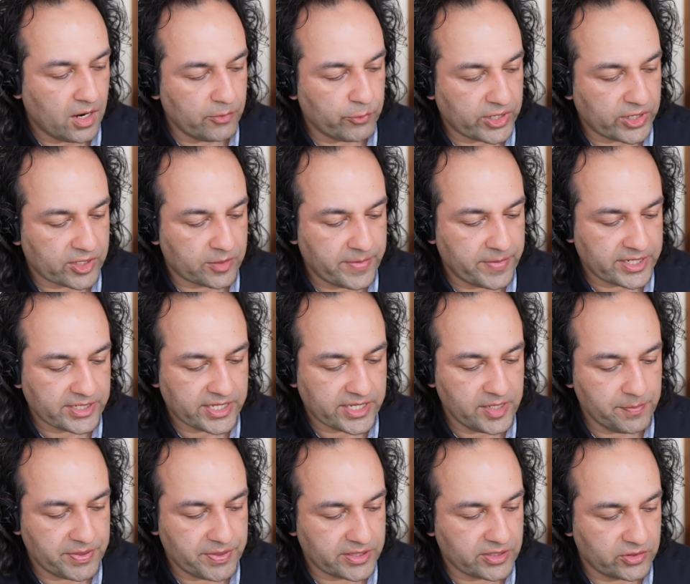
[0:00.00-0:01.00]
recommend
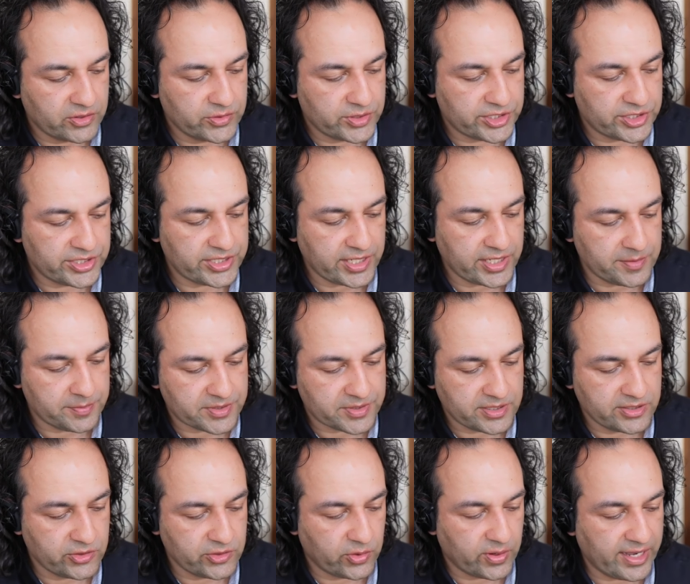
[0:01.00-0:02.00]
keeping those shapes
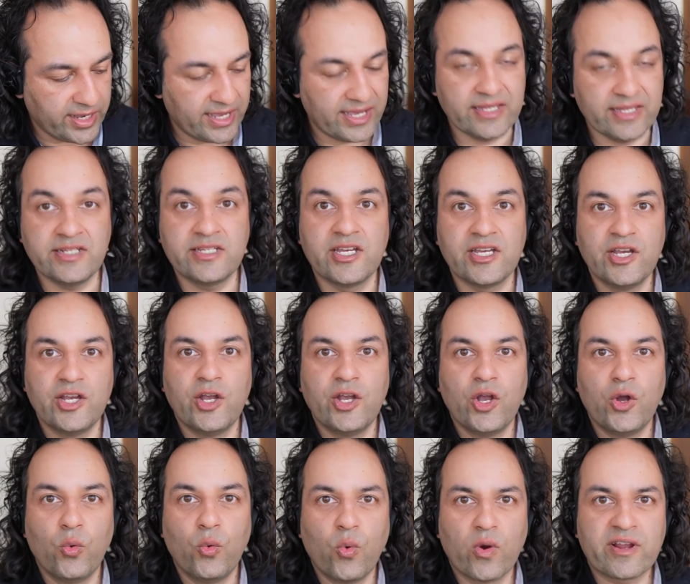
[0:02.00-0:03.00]
in your hand
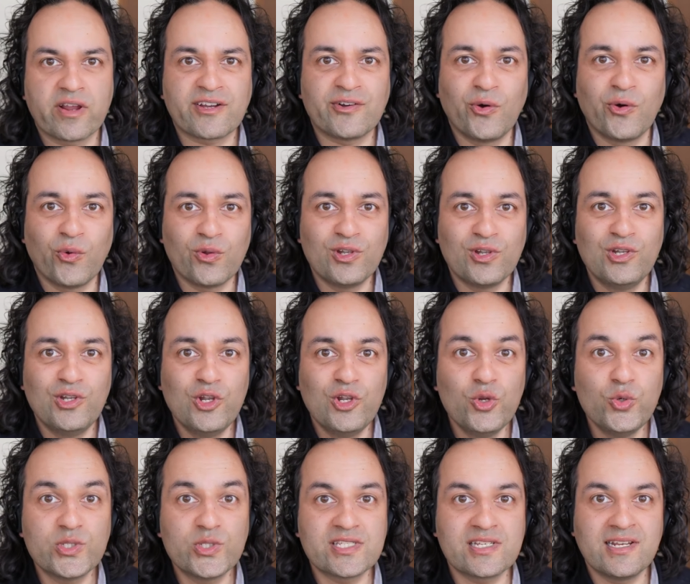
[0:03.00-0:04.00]
what I call
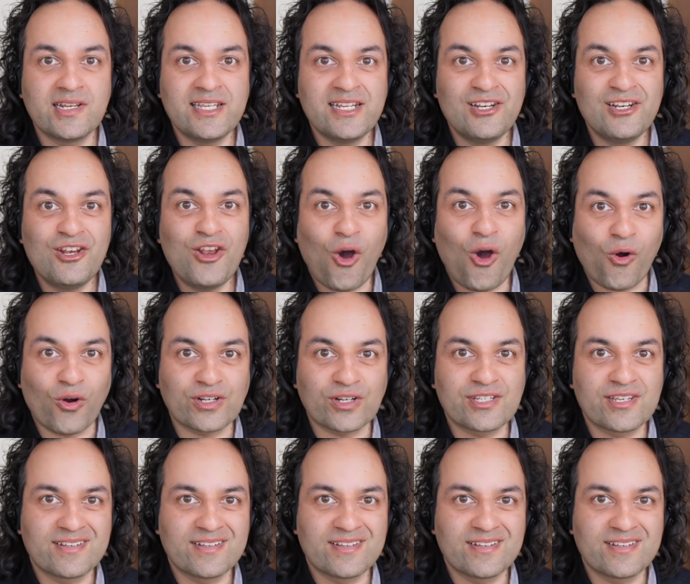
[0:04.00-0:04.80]
loosely locked.